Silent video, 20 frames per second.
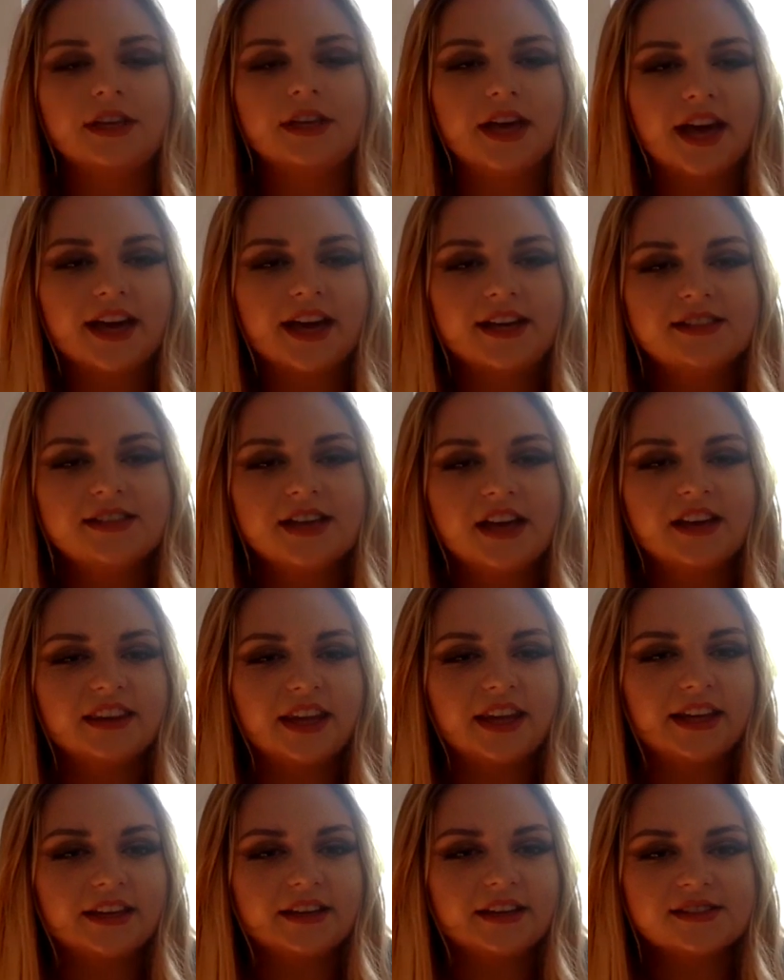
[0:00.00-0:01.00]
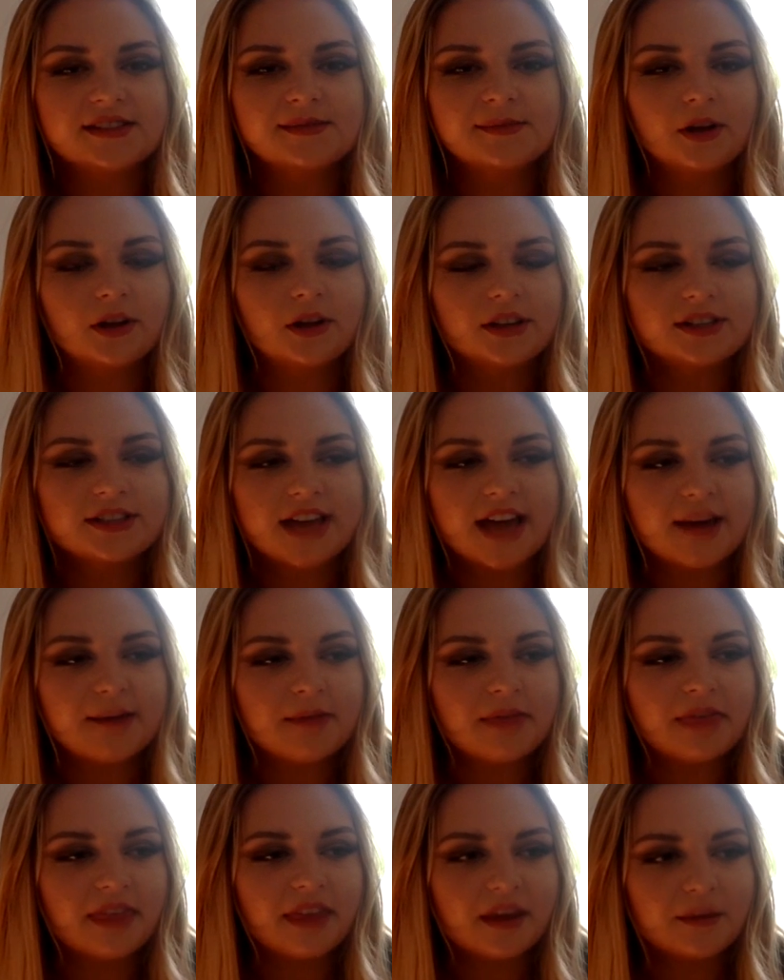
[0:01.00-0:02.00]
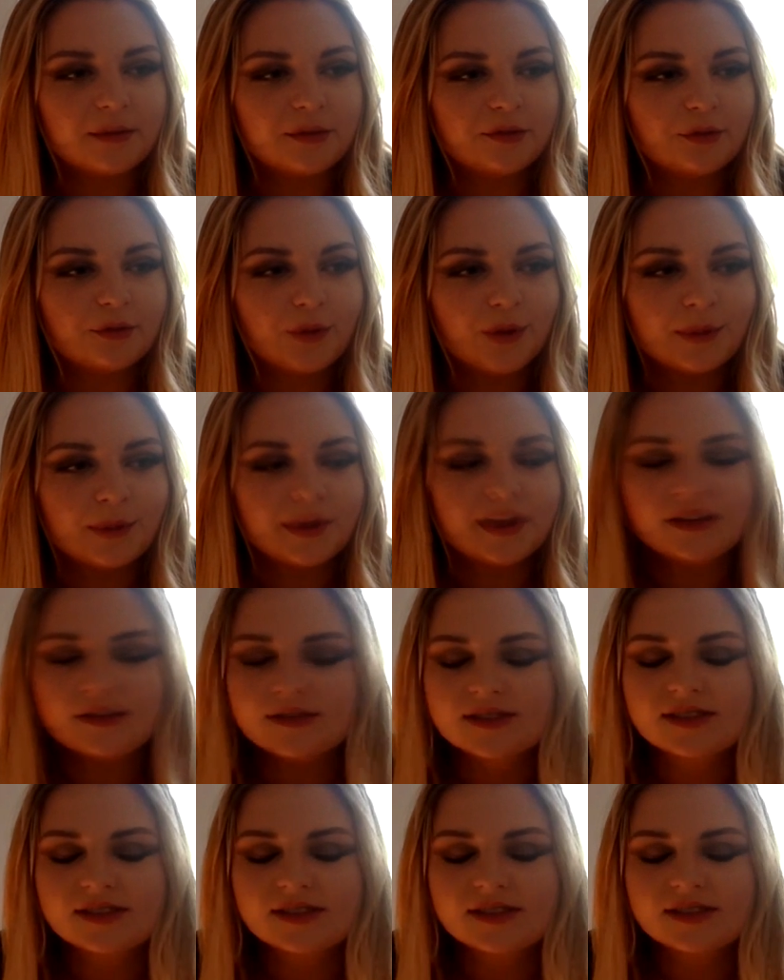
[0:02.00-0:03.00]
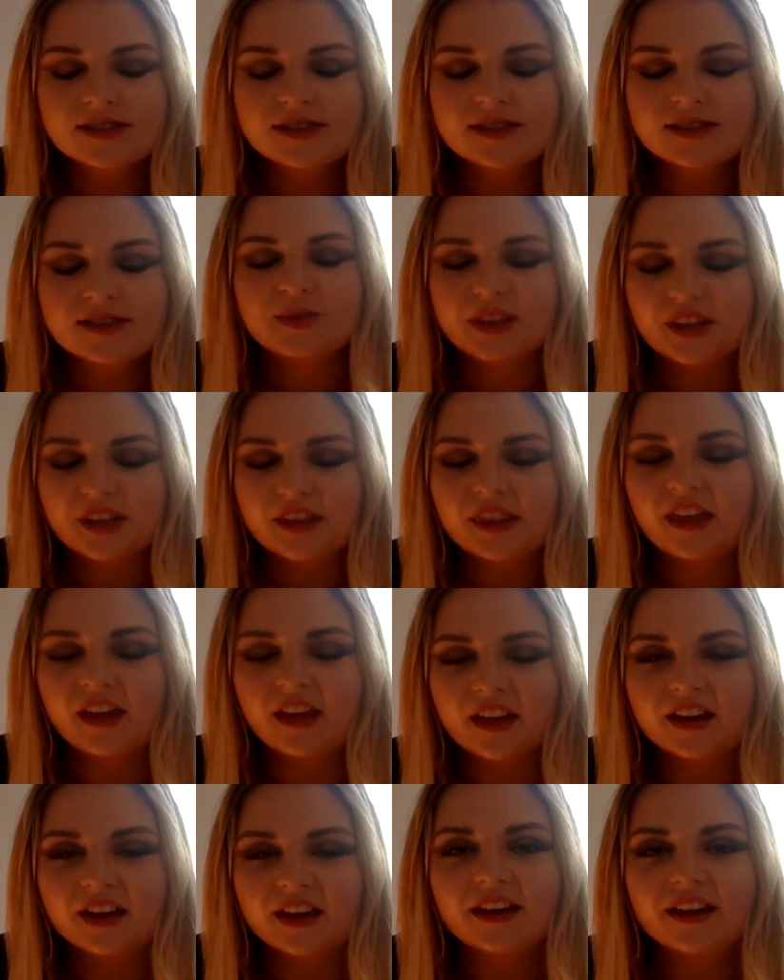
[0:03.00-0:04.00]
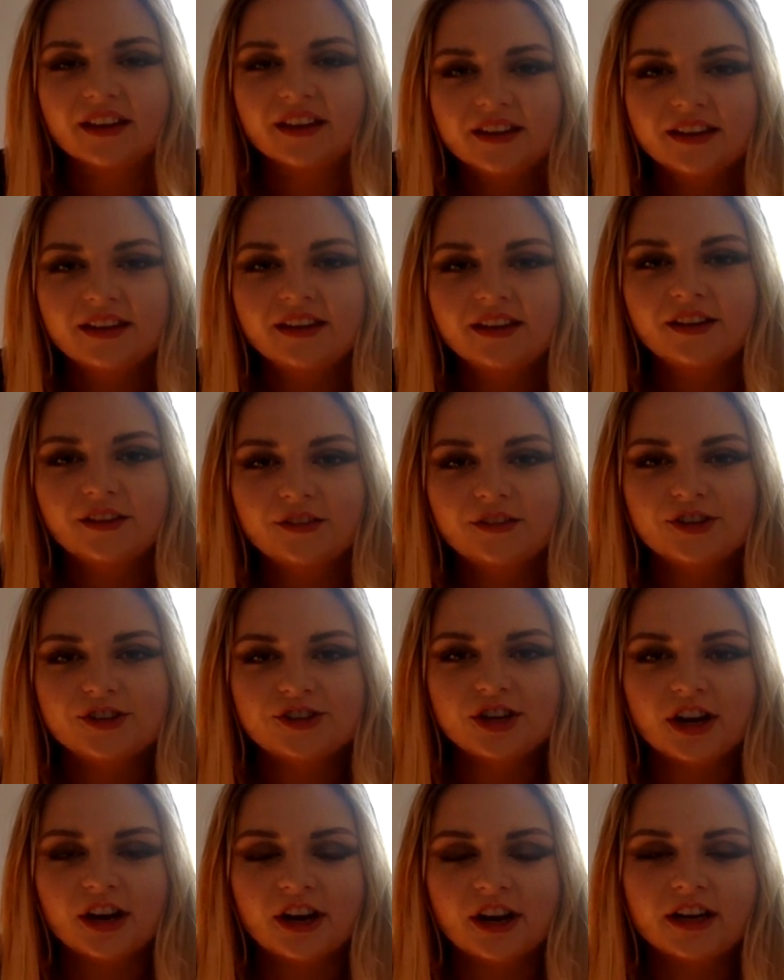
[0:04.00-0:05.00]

I had done like a smaller time thing before, but it was the first real thing for sure.